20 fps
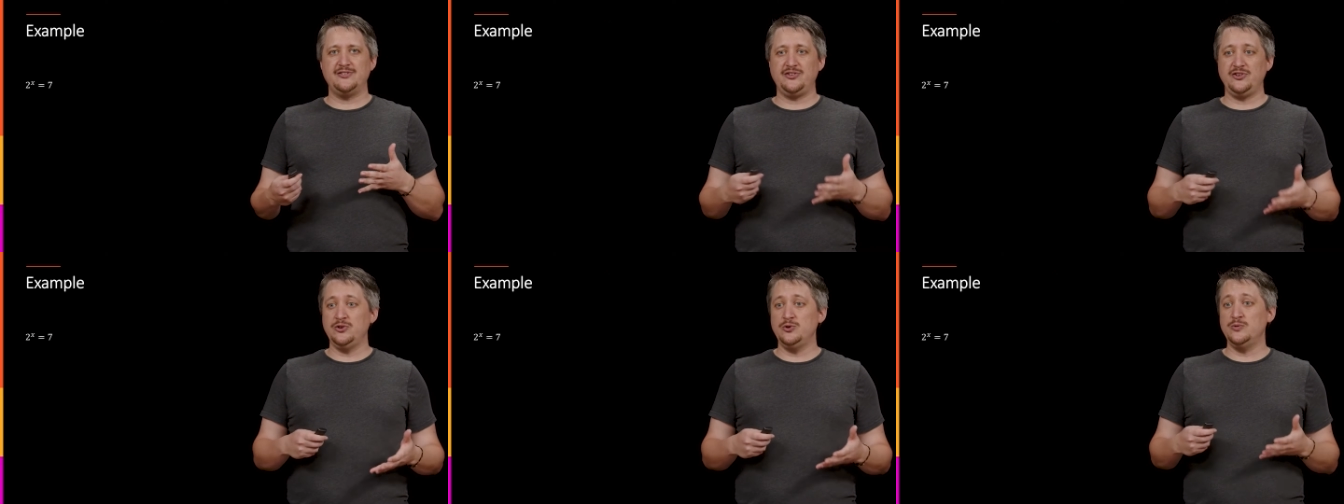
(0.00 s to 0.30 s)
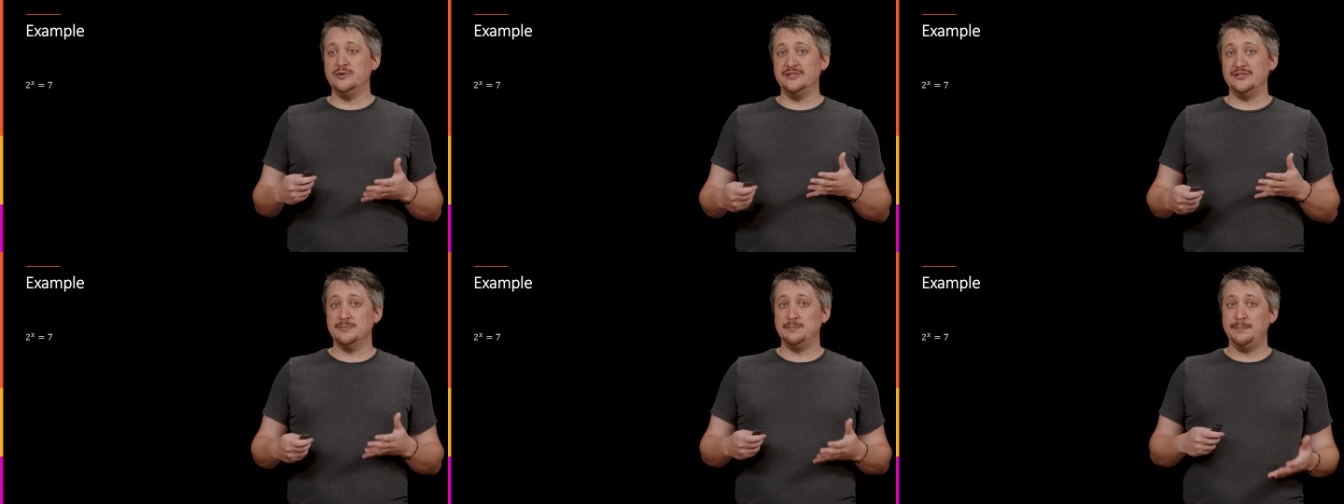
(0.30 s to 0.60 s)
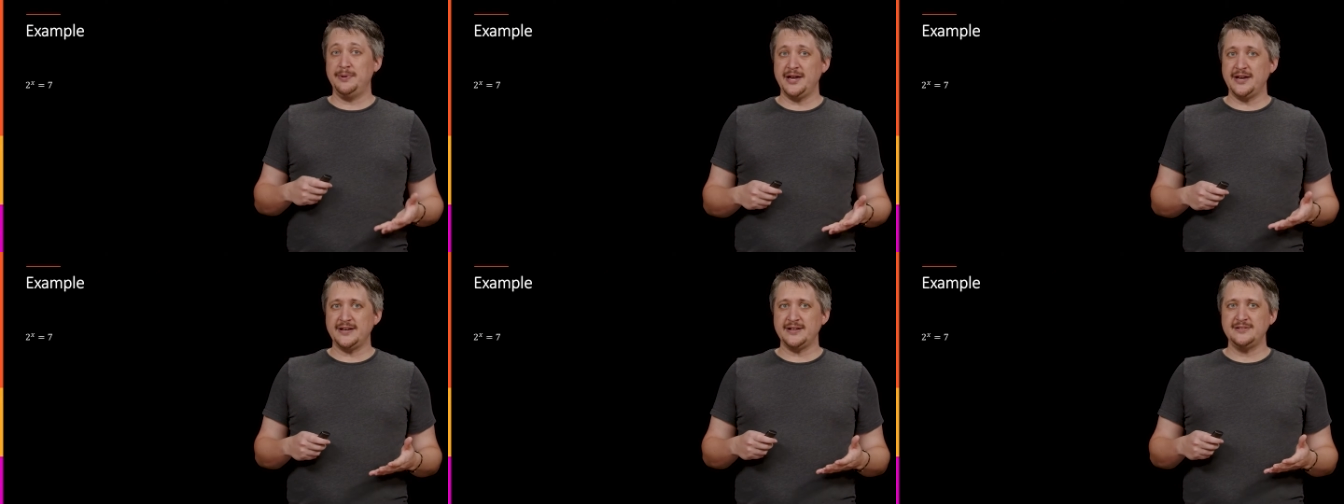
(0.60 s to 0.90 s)
2 as a
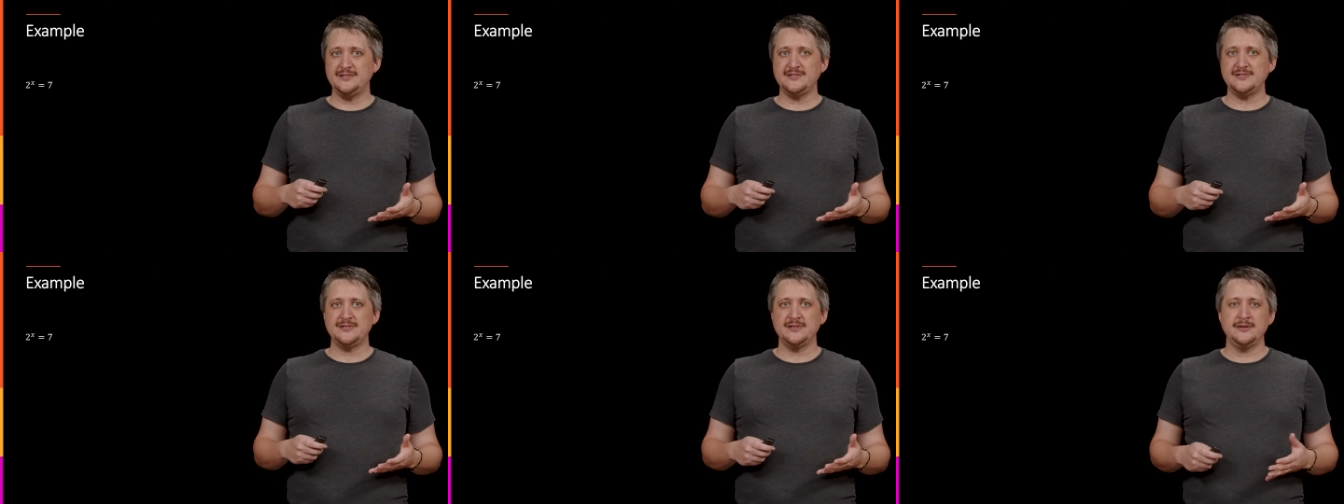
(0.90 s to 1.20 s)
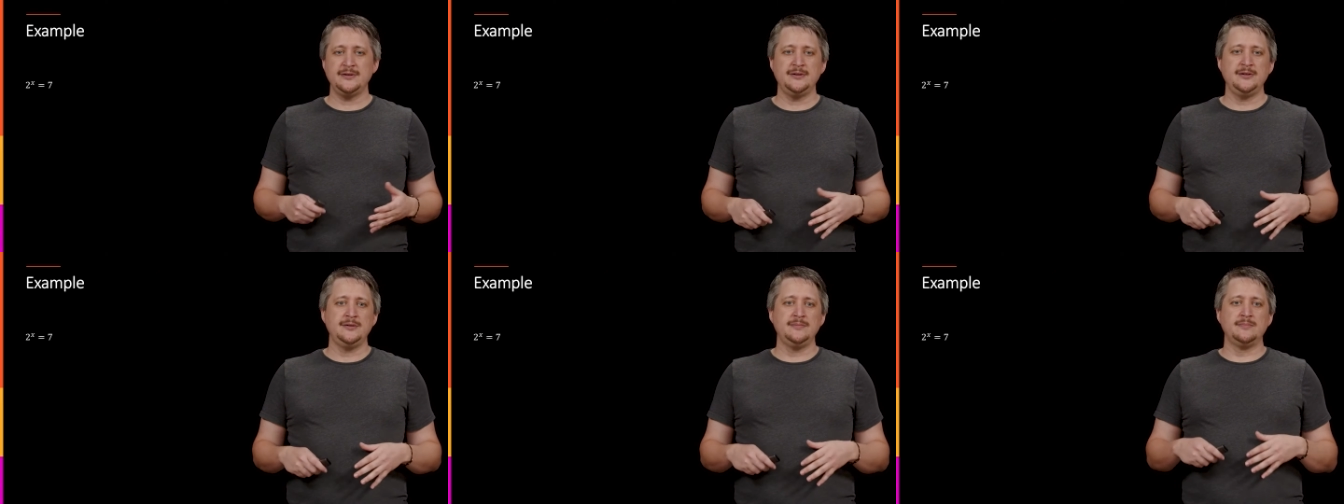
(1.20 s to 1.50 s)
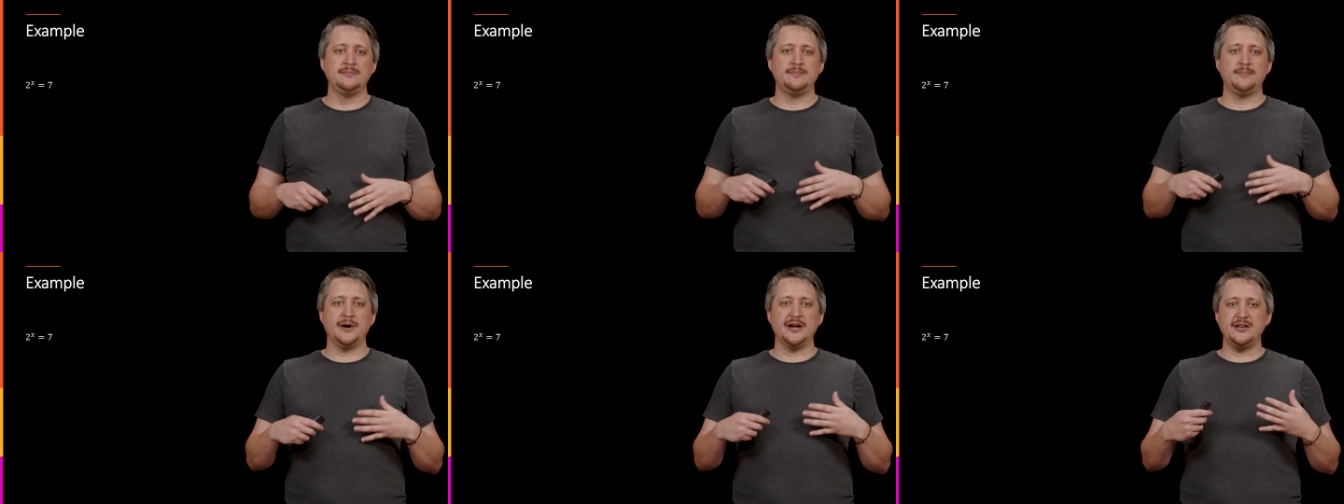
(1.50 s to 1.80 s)
base
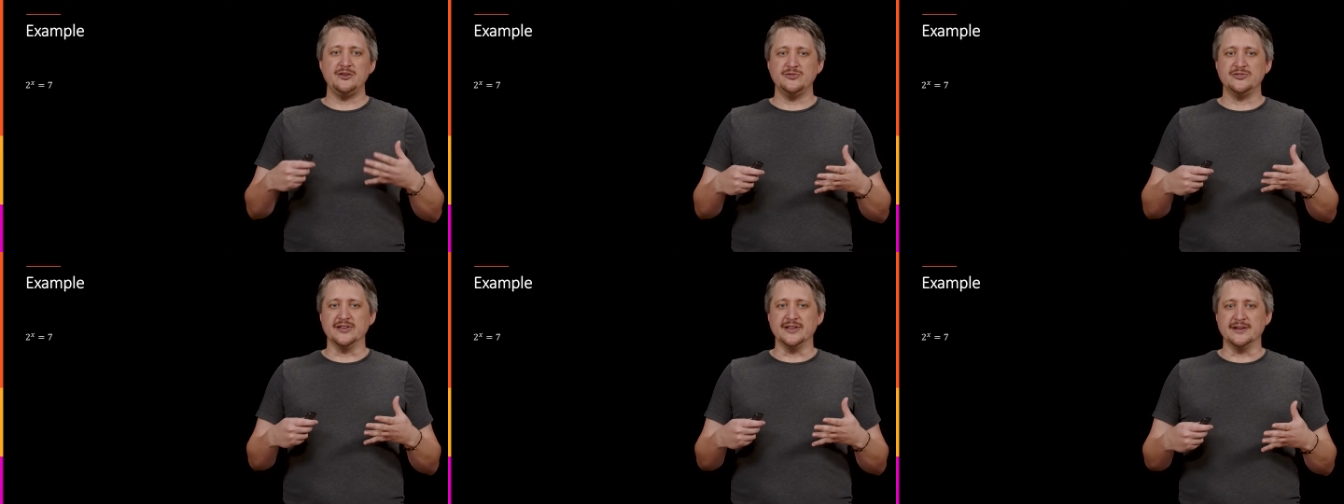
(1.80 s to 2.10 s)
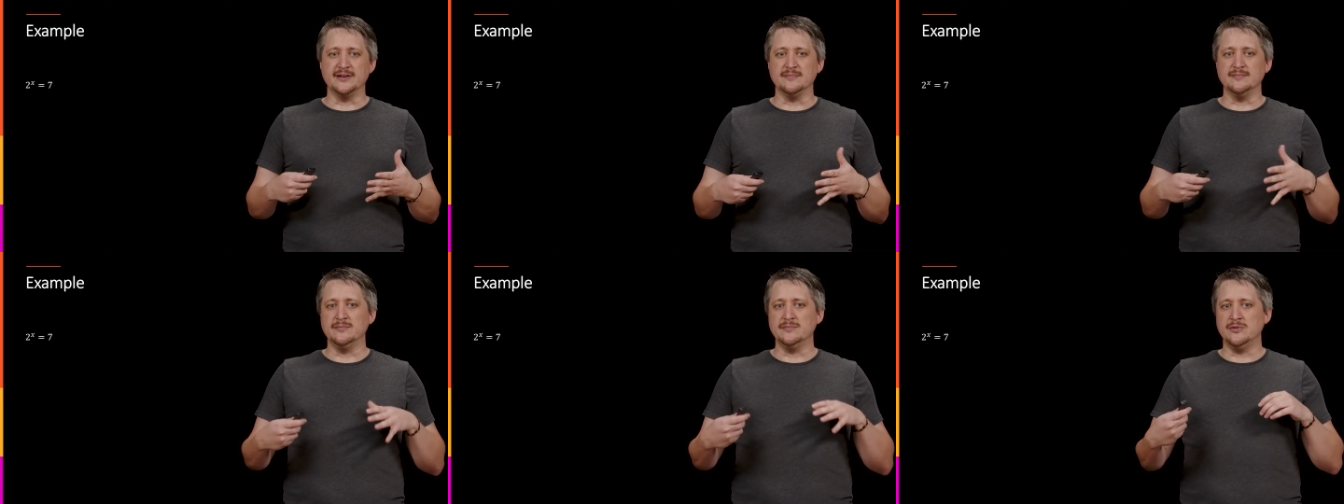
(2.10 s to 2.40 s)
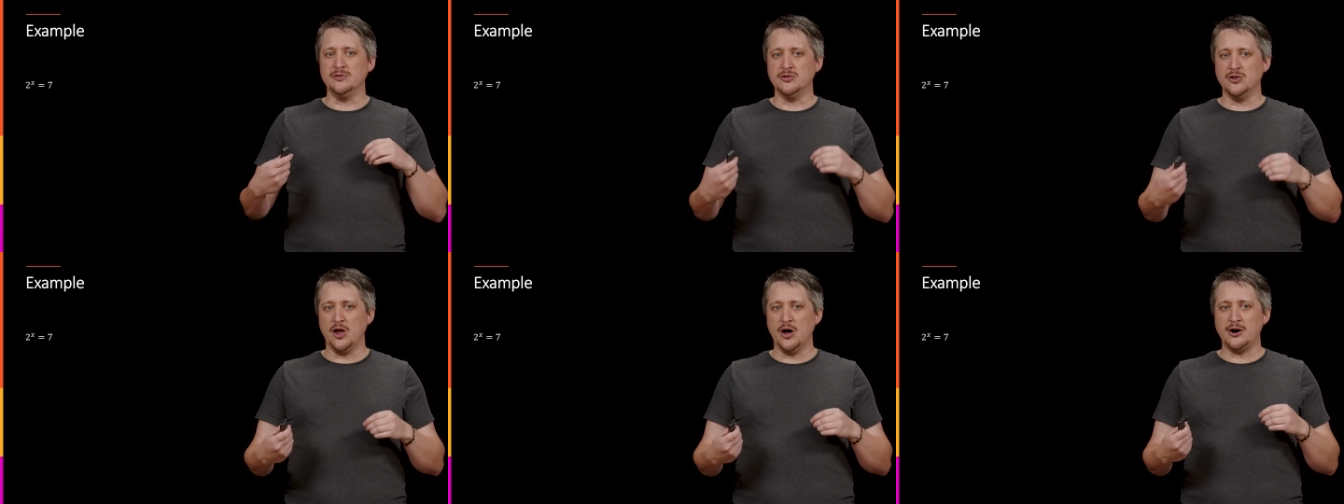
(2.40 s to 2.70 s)
by using
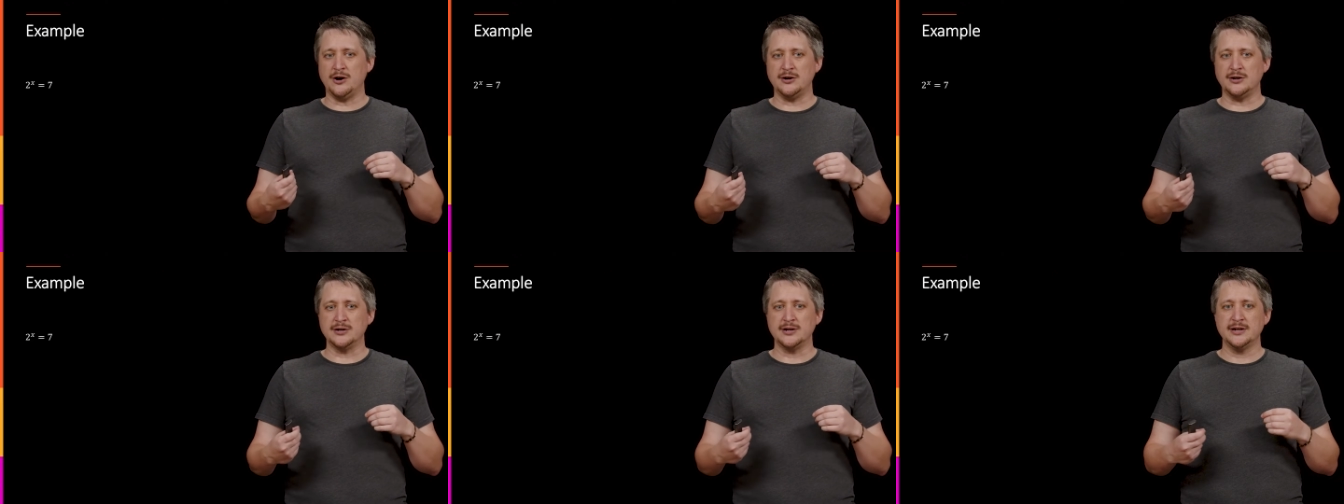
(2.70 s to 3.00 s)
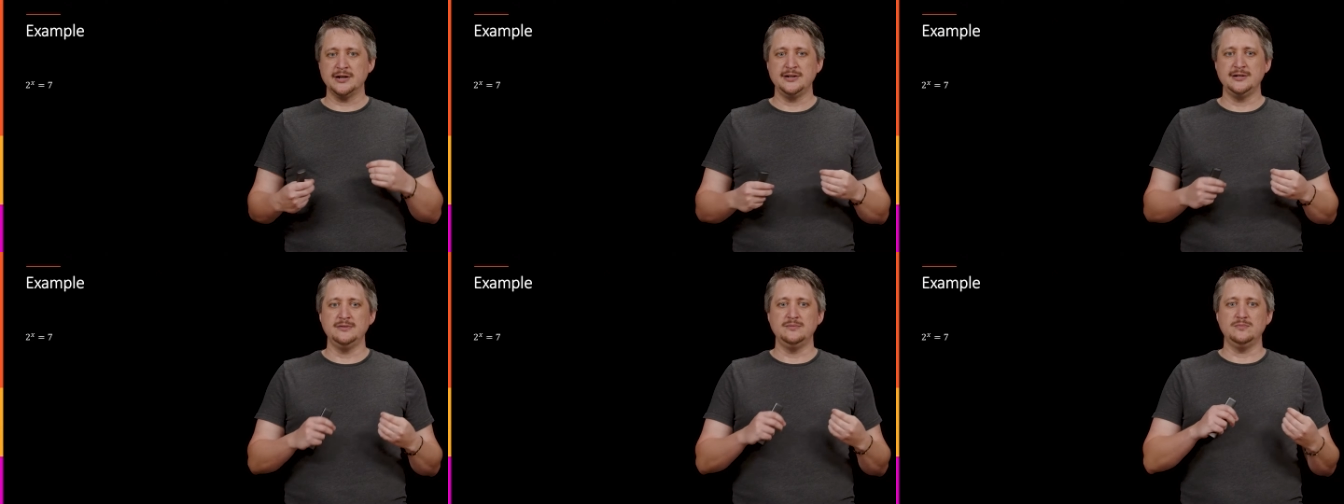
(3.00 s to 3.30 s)
log